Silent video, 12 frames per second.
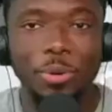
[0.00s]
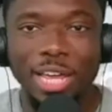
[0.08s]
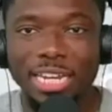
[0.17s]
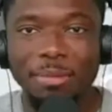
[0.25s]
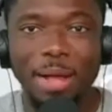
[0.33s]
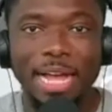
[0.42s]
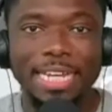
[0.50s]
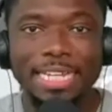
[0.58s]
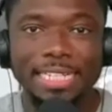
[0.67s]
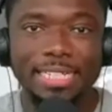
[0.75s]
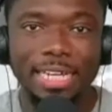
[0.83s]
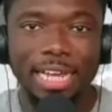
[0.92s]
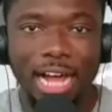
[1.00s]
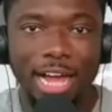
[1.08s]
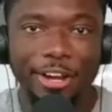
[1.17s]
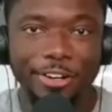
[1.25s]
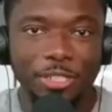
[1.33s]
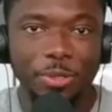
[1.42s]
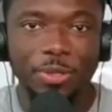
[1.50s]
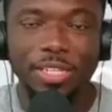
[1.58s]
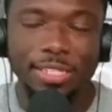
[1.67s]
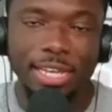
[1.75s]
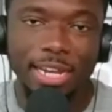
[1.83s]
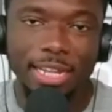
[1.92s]
anybody into Congress or the
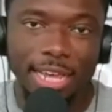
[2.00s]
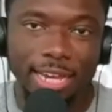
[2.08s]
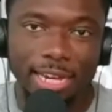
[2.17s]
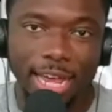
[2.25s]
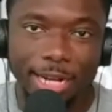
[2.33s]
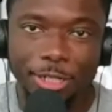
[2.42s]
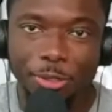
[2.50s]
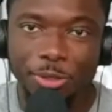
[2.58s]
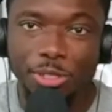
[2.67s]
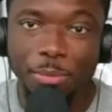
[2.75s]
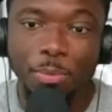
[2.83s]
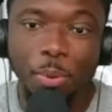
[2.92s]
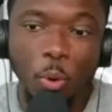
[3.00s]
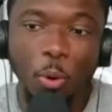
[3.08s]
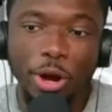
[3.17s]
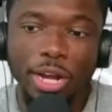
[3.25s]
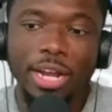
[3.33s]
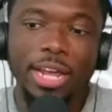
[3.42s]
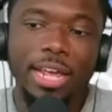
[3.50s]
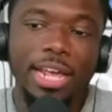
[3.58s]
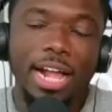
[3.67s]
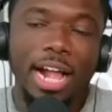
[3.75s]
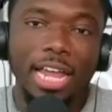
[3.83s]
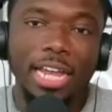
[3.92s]
Senate that could actually support
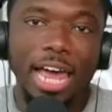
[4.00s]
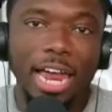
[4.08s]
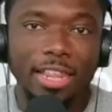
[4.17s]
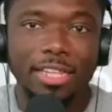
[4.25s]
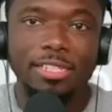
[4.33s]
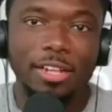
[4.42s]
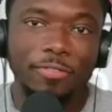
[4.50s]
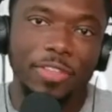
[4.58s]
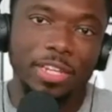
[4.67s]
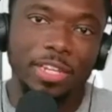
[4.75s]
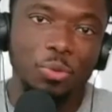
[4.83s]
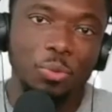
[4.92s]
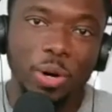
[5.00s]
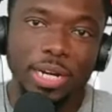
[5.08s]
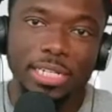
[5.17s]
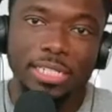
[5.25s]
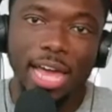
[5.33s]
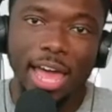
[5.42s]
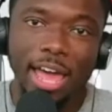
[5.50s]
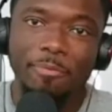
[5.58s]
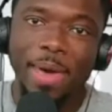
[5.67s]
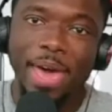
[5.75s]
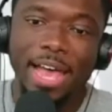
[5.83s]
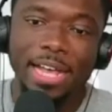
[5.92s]
a lot of the stuff that he wanted to have
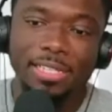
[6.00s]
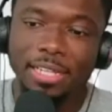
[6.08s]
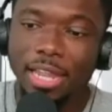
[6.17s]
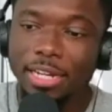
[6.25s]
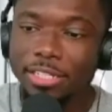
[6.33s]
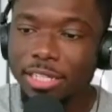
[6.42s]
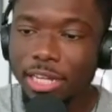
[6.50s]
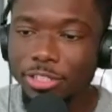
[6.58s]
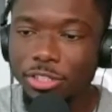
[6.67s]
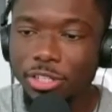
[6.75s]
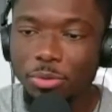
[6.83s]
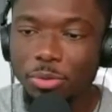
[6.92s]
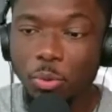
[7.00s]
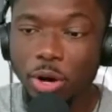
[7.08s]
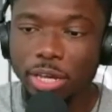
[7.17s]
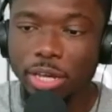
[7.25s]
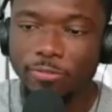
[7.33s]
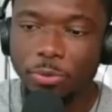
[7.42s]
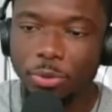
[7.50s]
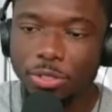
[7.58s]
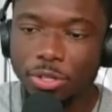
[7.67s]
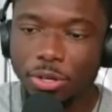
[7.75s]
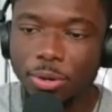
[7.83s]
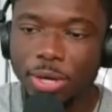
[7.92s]
passed in the legislation he was working. Right.
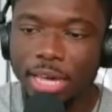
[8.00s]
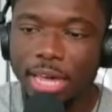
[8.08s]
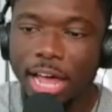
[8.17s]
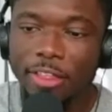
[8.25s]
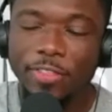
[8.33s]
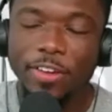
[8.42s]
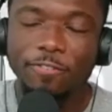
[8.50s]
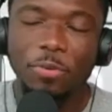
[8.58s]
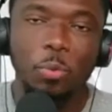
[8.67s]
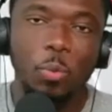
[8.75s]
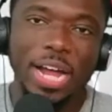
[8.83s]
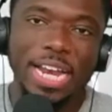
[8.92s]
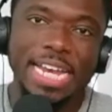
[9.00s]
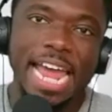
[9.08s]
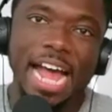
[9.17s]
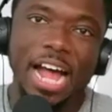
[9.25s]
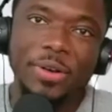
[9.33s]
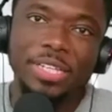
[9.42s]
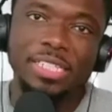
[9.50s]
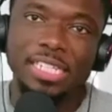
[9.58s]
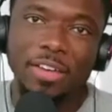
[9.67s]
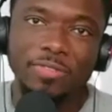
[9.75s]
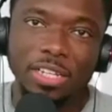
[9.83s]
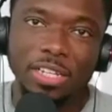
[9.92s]
So I think from what now is
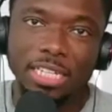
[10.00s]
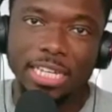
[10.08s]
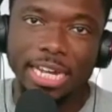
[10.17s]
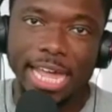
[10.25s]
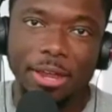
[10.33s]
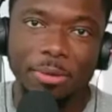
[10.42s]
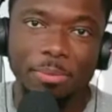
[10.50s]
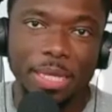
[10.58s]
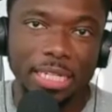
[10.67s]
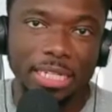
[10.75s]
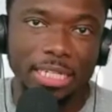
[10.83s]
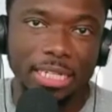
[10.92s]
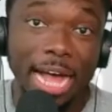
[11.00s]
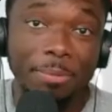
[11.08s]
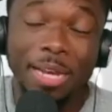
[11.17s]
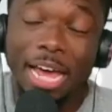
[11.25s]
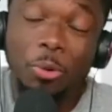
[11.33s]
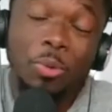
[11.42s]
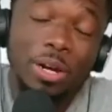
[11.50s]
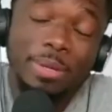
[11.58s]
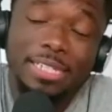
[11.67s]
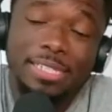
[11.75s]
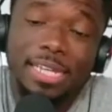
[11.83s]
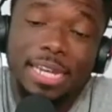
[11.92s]
definitely the accountability. I'm, I do not want to be a
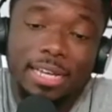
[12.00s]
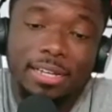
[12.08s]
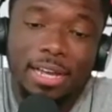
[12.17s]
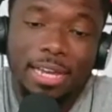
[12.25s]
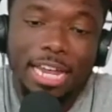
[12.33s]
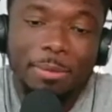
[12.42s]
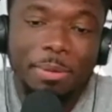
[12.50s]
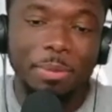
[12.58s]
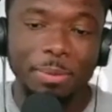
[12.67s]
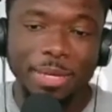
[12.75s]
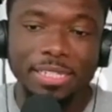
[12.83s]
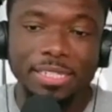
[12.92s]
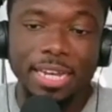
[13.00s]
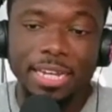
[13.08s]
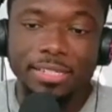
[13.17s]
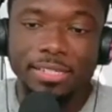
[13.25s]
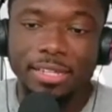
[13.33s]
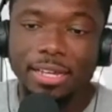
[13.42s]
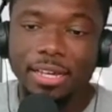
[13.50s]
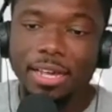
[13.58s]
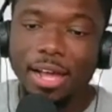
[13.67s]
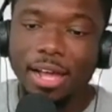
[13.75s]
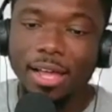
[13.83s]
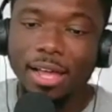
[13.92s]
cynic. A lot of people are being cynics
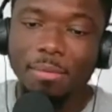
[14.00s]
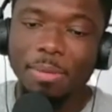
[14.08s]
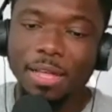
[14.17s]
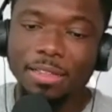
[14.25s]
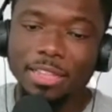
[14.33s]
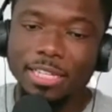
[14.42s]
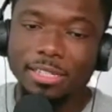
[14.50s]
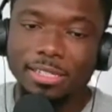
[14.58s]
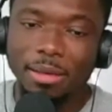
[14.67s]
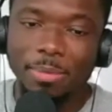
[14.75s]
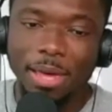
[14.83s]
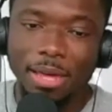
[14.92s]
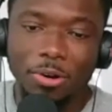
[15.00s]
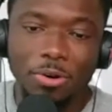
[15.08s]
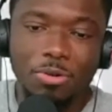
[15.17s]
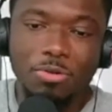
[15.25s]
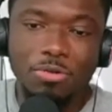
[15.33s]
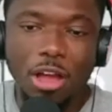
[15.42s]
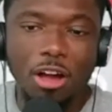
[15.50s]
uh, about this. About oh no,